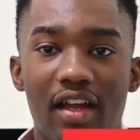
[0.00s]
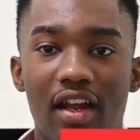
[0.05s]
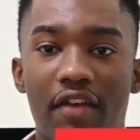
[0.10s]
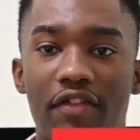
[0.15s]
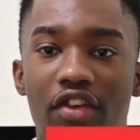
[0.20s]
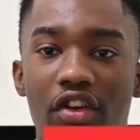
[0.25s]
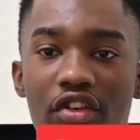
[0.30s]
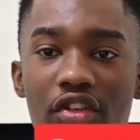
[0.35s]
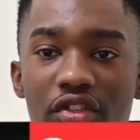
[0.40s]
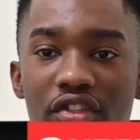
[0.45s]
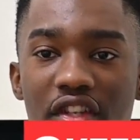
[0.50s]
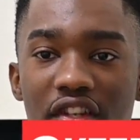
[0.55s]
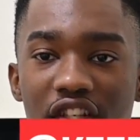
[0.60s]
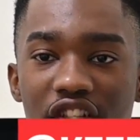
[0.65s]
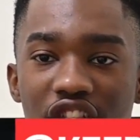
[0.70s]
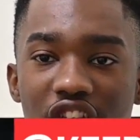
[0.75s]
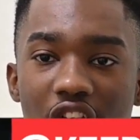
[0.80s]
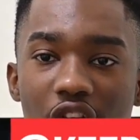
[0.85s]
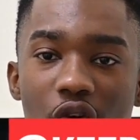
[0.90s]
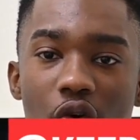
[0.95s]
And if you're new to
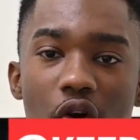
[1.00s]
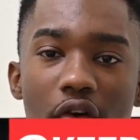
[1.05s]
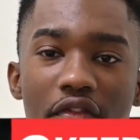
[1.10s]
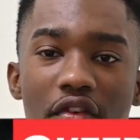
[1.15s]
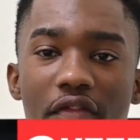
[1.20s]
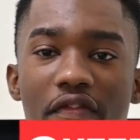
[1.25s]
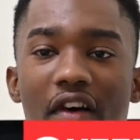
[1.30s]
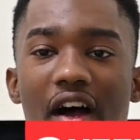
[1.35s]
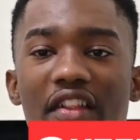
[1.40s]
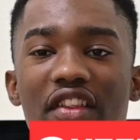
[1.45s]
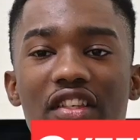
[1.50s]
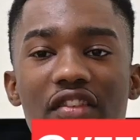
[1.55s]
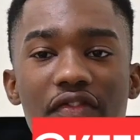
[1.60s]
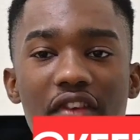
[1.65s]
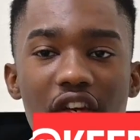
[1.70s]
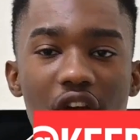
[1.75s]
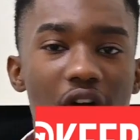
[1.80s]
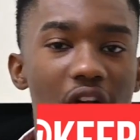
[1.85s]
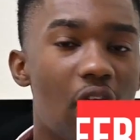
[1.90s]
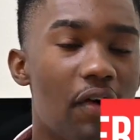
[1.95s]
the channel or if you found
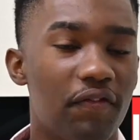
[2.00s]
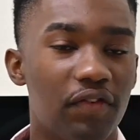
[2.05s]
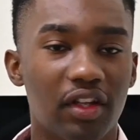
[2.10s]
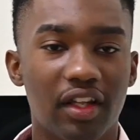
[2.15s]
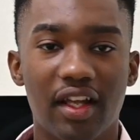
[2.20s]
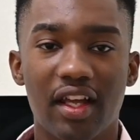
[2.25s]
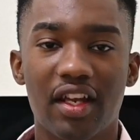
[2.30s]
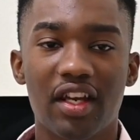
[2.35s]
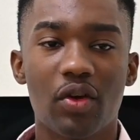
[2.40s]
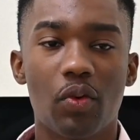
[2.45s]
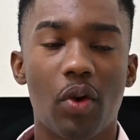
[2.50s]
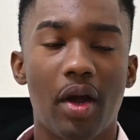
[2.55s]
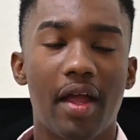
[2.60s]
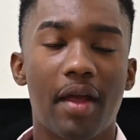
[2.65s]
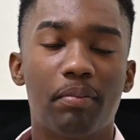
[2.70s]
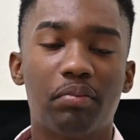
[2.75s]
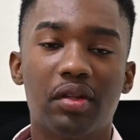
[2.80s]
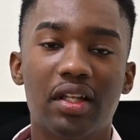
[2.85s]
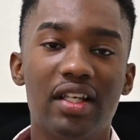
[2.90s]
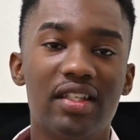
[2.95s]
this video helpful in any
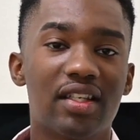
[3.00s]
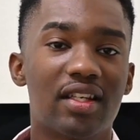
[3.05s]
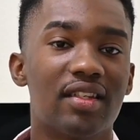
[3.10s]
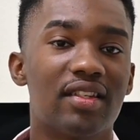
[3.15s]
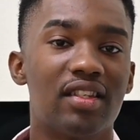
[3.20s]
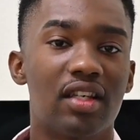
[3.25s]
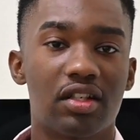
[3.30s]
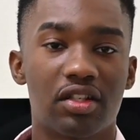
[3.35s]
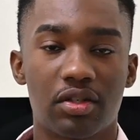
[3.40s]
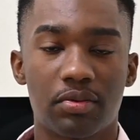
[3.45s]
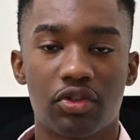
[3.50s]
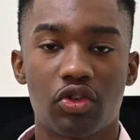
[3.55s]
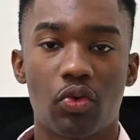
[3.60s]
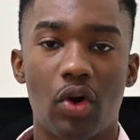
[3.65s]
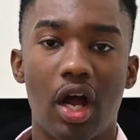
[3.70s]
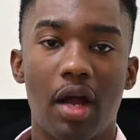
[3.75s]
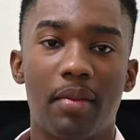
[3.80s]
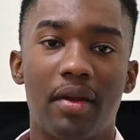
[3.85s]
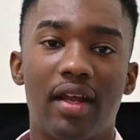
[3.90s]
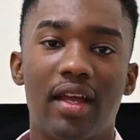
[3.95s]
way, please consider
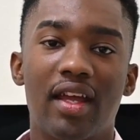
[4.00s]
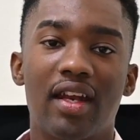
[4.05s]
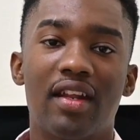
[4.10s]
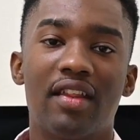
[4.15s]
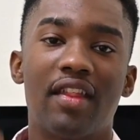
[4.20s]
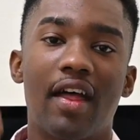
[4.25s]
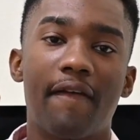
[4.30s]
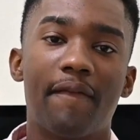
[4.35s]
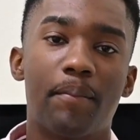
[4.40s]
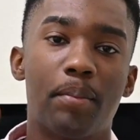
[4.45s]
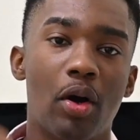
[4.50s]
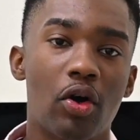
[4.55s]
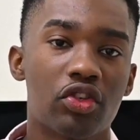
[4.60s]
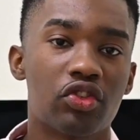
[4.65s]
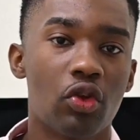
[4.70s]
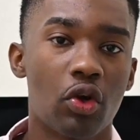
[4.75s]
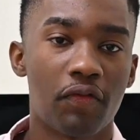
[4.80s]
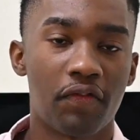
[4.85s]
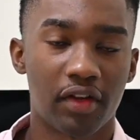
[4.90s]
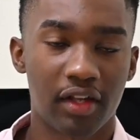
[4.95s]
subscribing and hitting that
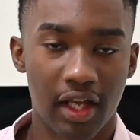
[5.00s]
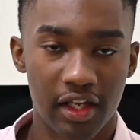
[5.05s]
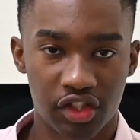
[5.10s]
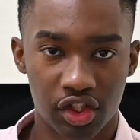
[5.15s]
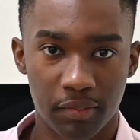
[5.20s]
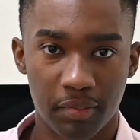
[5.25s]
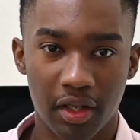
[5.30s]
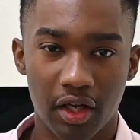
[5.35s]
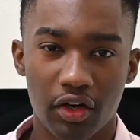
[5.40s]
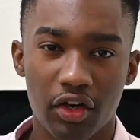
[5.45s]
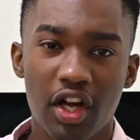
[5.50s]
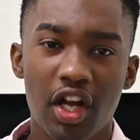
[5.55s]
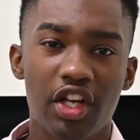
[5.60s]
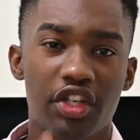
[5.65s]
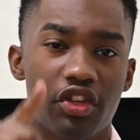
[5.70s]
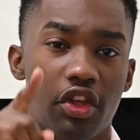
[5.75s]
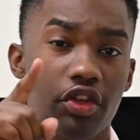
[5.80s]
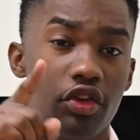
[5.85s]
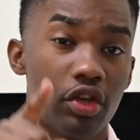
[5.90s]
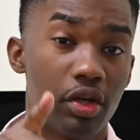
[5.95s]
post notification bell
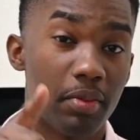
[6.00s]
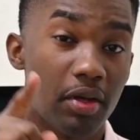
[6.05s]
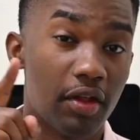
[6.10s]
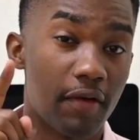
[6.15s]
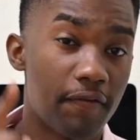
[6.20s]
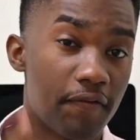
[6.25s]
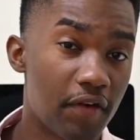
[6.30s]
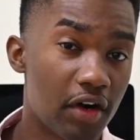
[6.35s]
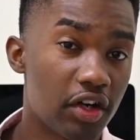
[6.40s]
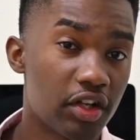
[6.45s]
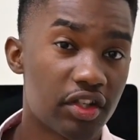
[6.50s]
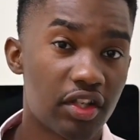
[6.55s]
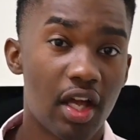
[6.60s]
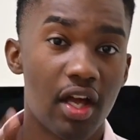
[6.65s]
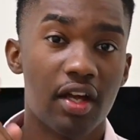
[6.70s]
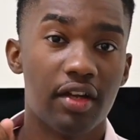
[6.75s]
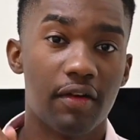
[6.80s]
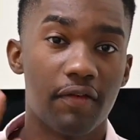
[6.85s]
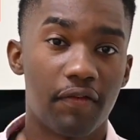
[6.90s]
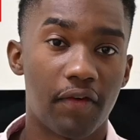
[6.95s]
so that you can be the
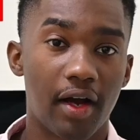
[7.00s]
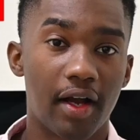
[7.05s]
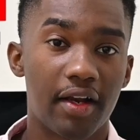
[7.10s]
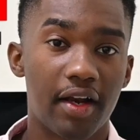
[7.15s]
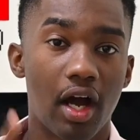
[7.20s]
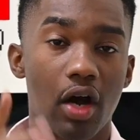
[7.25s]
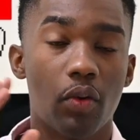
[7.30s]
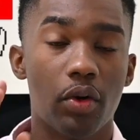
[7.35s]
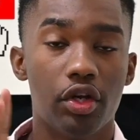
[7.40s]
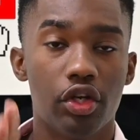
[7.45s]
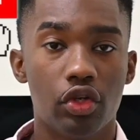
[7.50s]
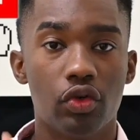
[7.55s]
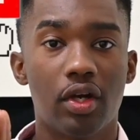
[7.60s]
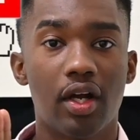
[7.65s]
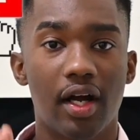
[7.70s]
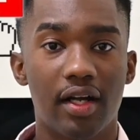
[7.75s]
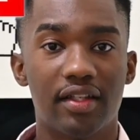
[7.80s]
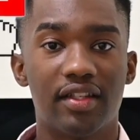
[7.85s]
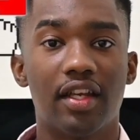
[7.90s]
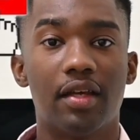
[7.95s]
first to find out when
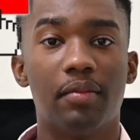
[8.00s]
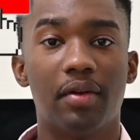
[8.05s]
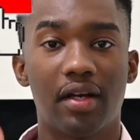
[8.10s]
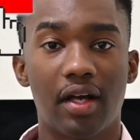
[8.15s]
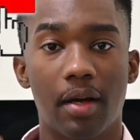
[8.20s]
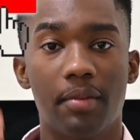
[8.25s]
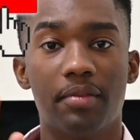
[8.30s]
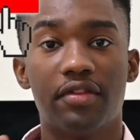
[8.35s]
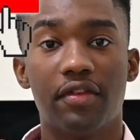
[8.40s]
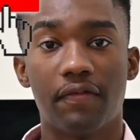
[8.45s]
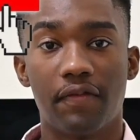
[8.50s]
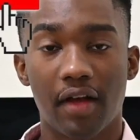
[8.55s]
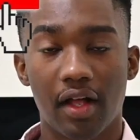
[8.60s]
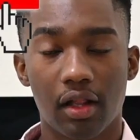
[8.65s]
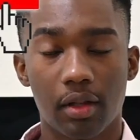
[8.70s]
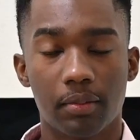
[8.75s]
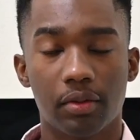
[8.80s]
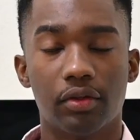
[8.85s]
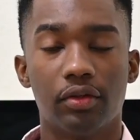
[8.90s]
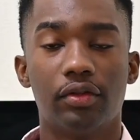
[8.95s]
new content becomes
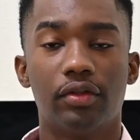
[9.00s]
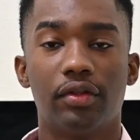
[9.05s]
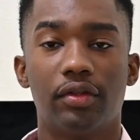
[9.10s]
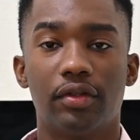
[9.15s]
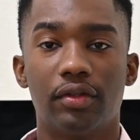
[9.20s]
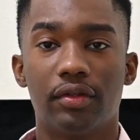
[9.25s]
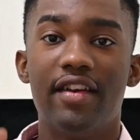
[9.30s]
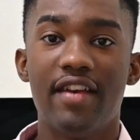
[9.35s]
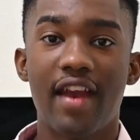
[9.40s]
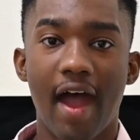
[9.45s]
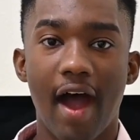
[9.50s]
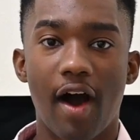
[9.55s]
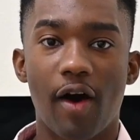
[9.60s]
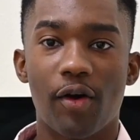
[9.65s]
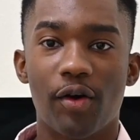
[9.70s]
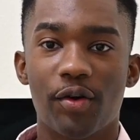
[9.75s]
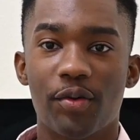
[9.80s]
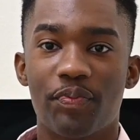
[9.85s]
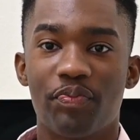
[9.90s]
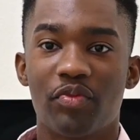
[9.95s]
available.
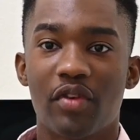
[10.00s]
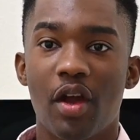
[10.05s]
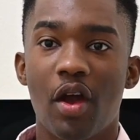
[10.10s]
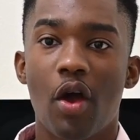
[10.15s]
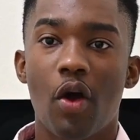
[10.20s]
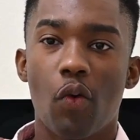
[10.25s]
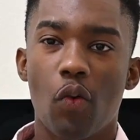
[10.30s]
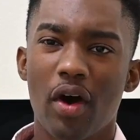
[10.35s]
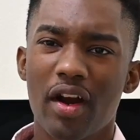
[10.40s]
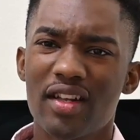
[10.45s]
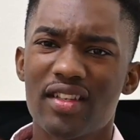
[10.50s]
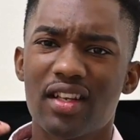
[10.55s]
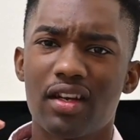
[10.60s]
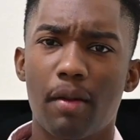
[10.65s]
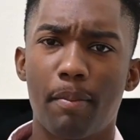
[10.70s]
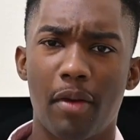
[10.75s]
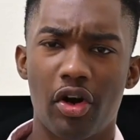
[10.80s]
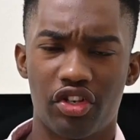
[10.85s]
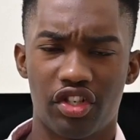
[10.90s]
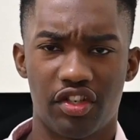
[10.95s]
Now, what is
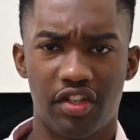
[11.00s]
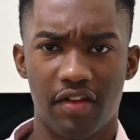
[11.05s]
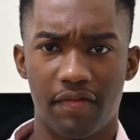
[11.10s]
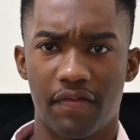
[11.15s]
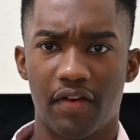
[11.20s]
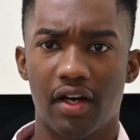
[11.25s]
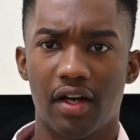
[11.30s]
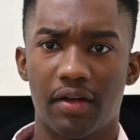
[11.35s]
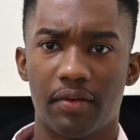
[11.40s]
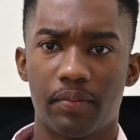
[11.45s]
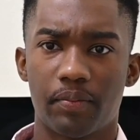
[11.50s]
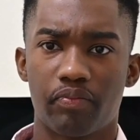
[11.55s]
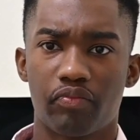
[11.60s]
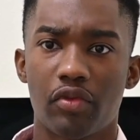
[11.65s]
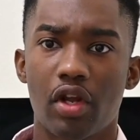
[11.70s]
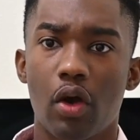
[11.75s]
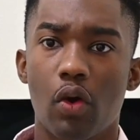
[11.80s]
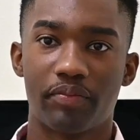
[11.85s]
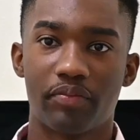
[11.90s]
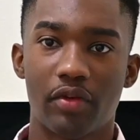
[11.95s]
an emergency fund?
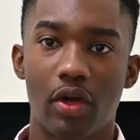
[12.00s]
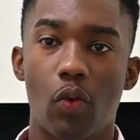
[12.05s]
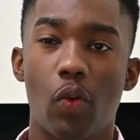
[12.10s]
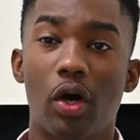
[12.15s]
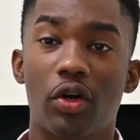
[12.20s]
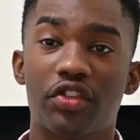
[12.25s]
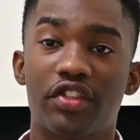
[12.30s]
Well,